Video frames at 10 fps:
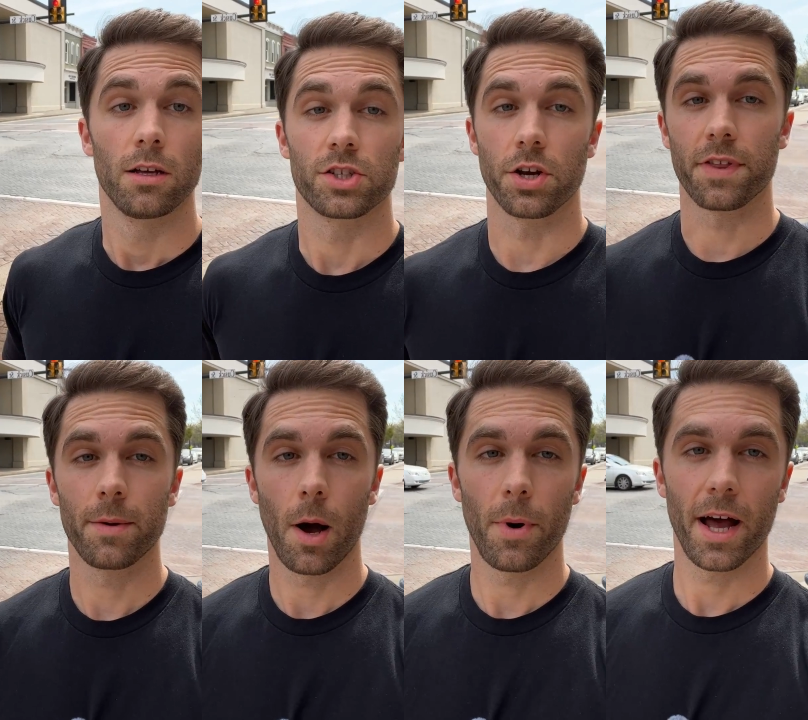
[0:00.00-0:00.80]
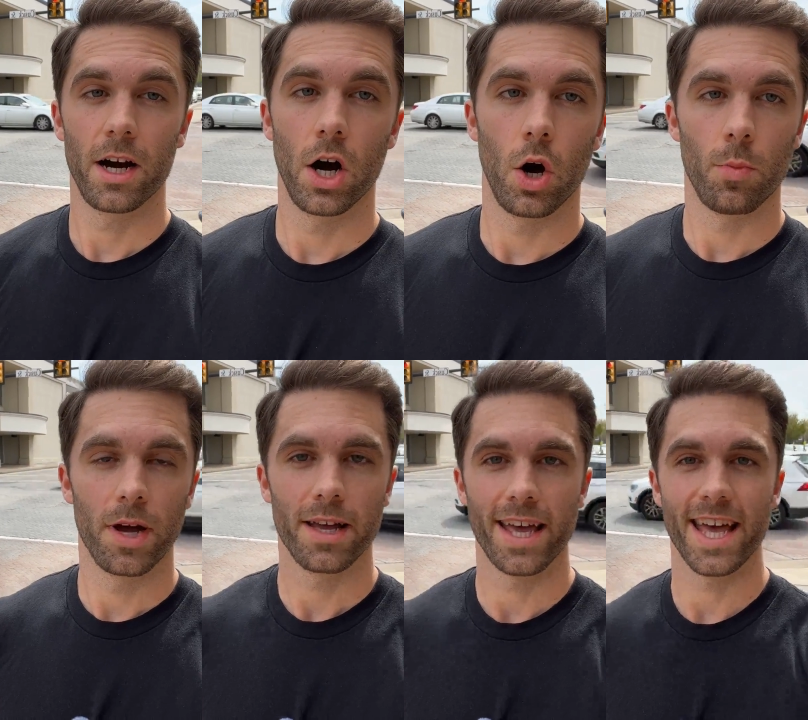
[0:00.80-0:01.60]
So you're thinking about buying a home
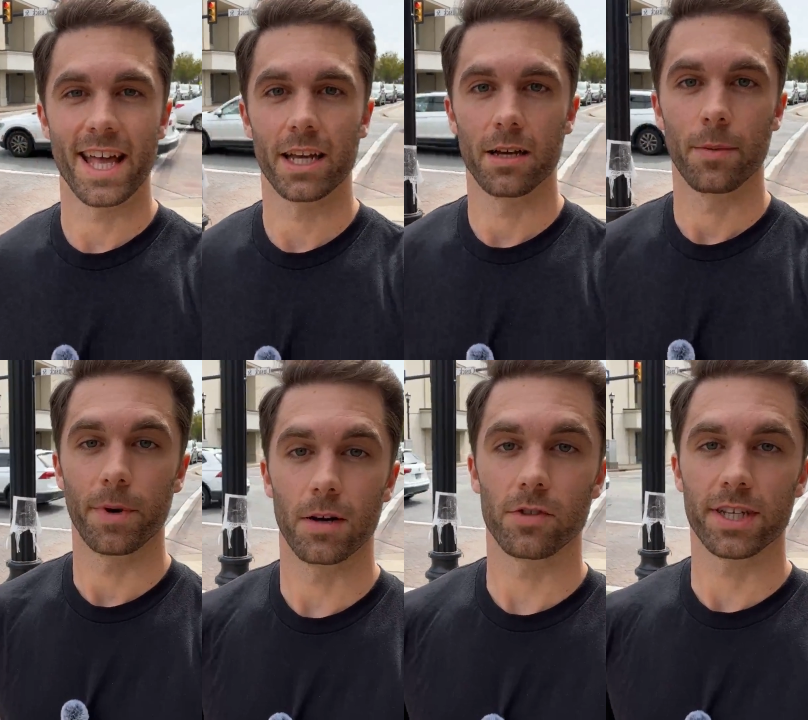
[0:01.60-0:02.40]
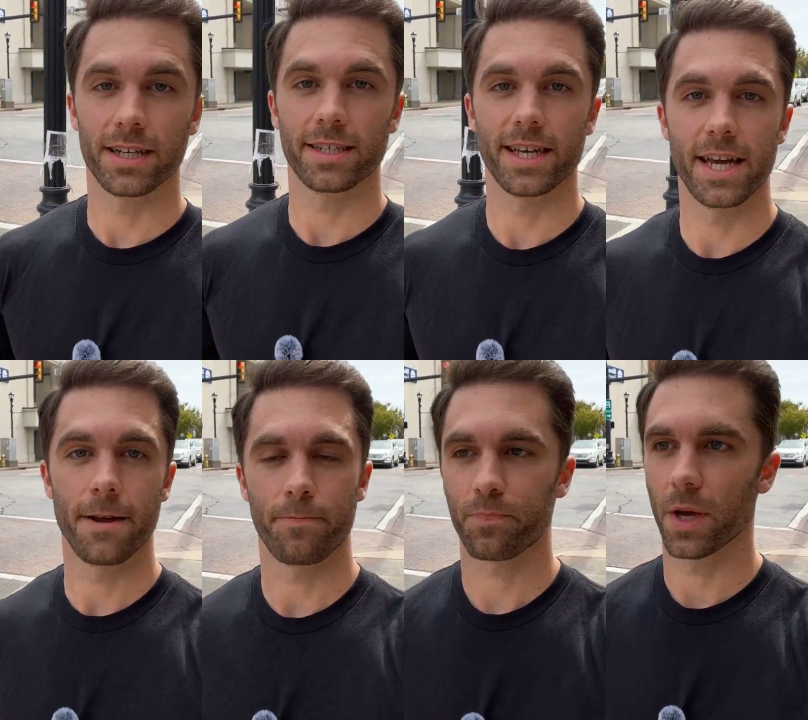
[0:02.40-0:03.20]
in Maryville,
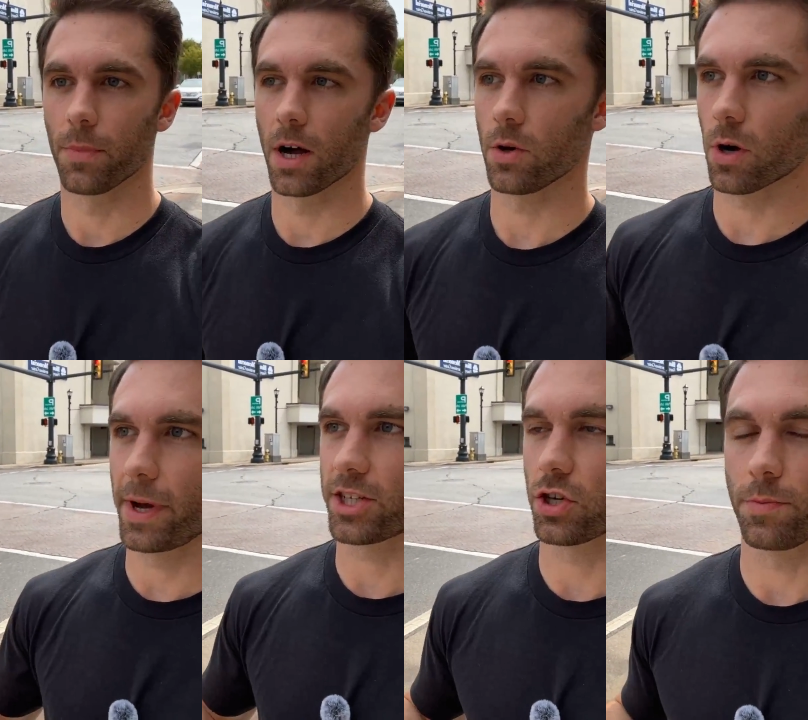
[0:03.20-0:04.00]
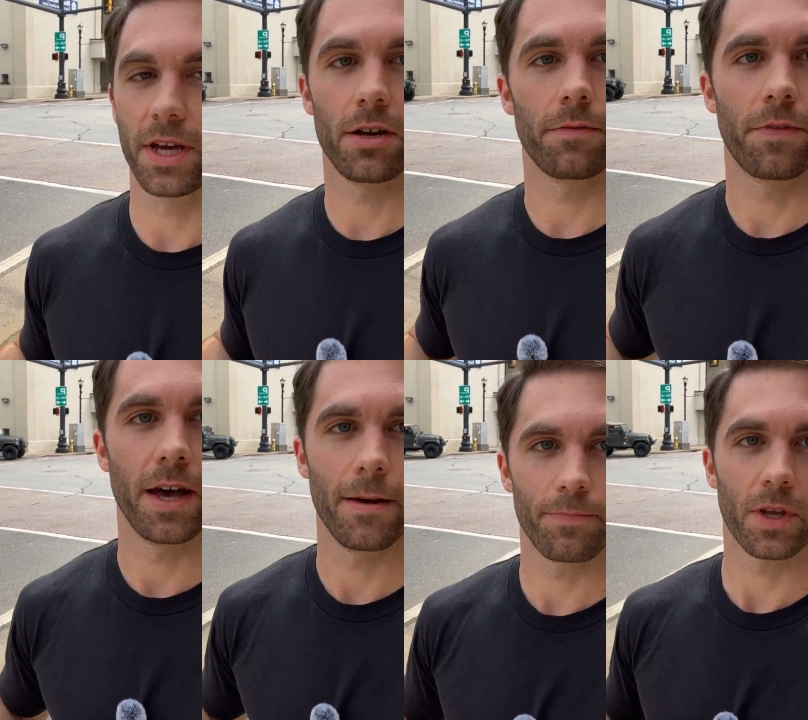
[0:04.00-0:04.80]
Tennessee, but you want to make sure it'll be a good
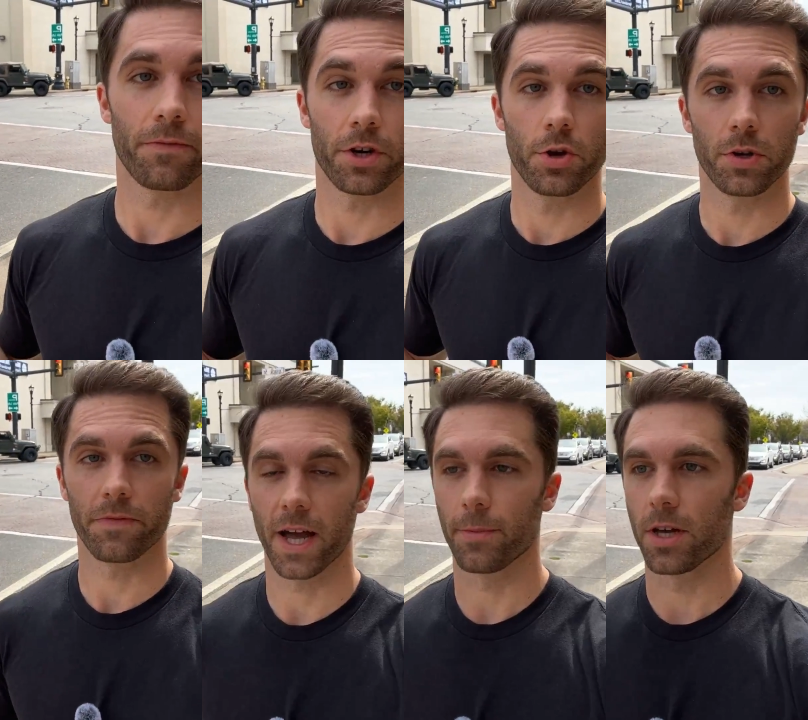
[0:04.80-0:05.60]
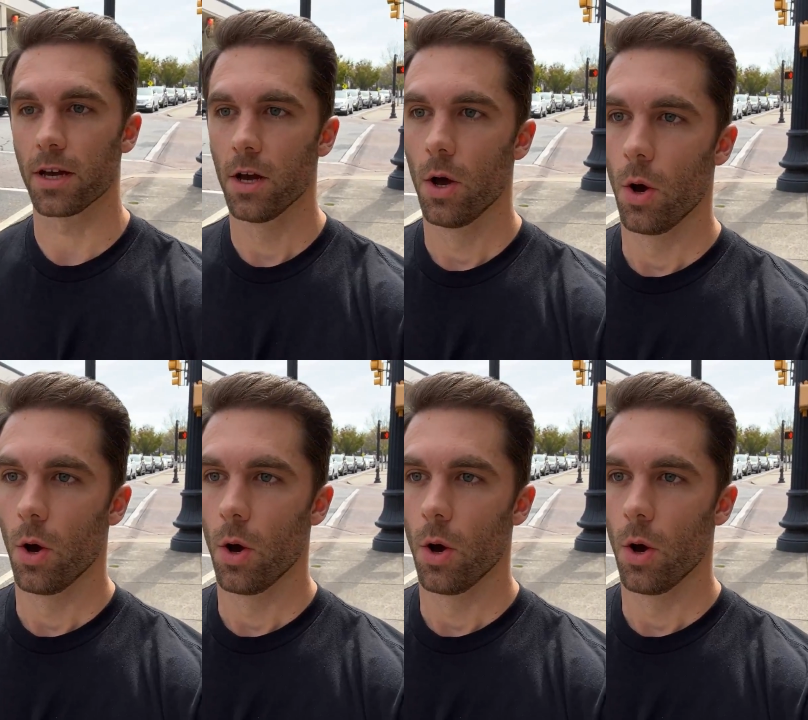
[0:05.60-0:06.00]
fit for you and your family.